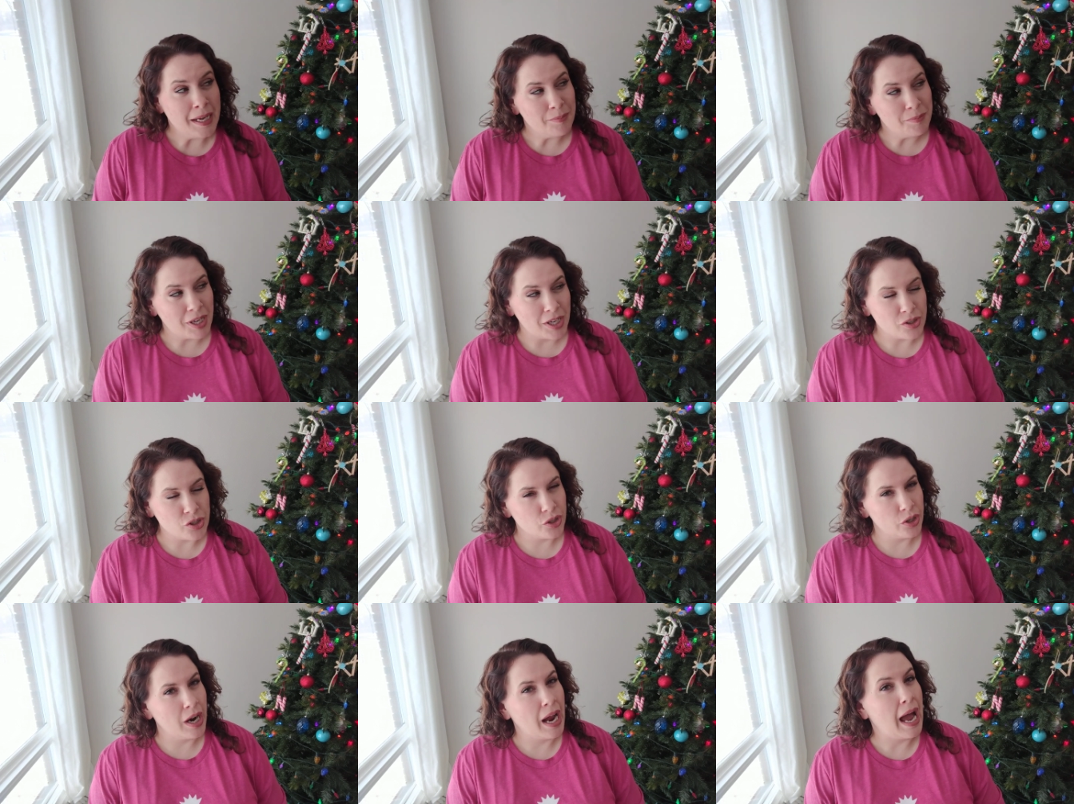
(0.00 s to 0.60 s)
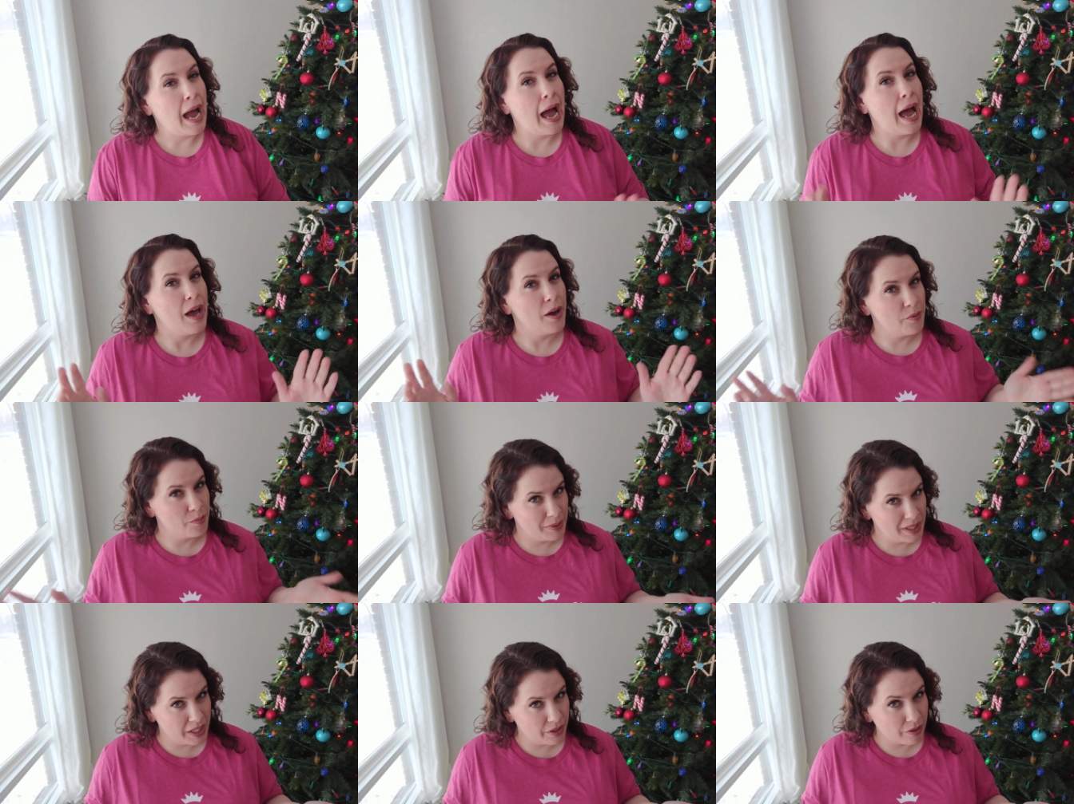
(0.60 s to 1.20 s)
Not sure
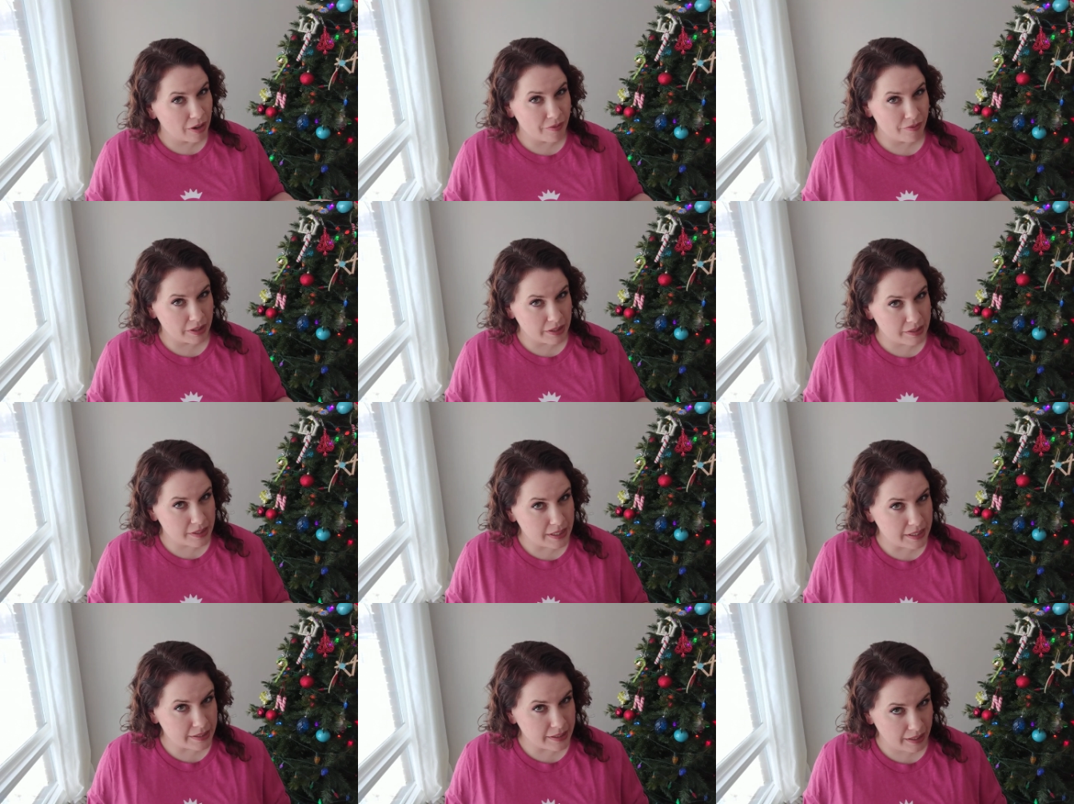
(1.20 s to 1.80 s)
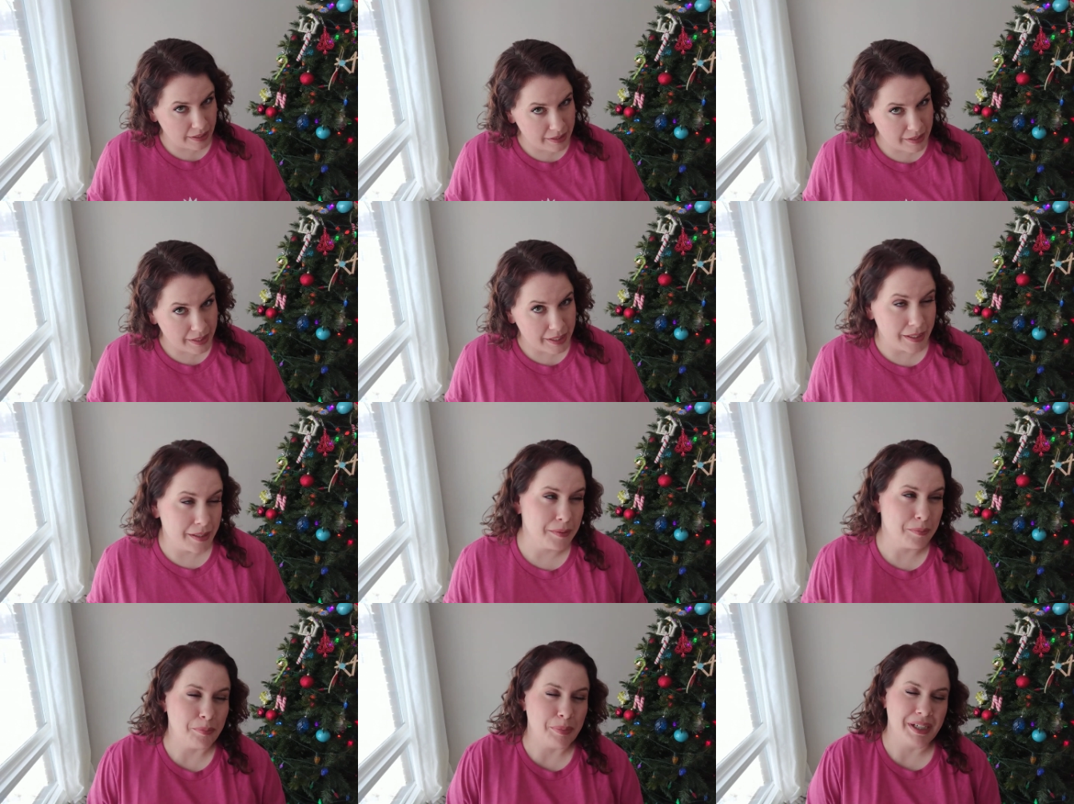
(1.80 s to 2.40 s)
how many graphic tees I
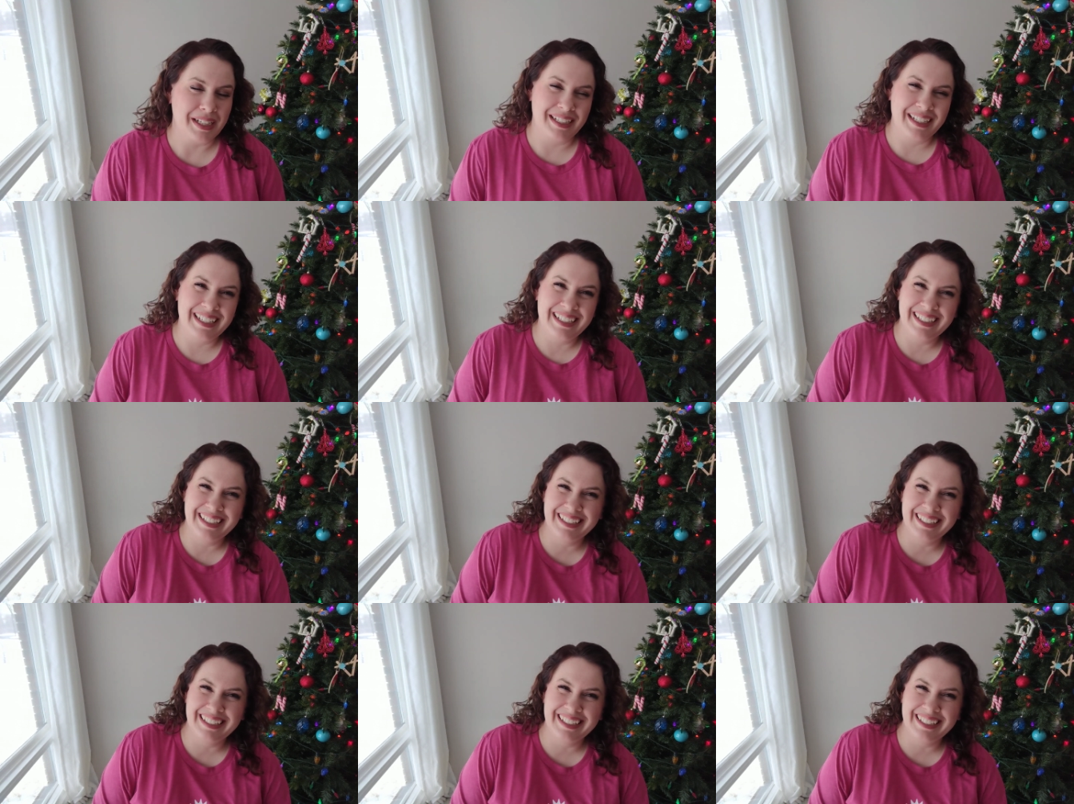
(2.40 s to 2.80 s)
need but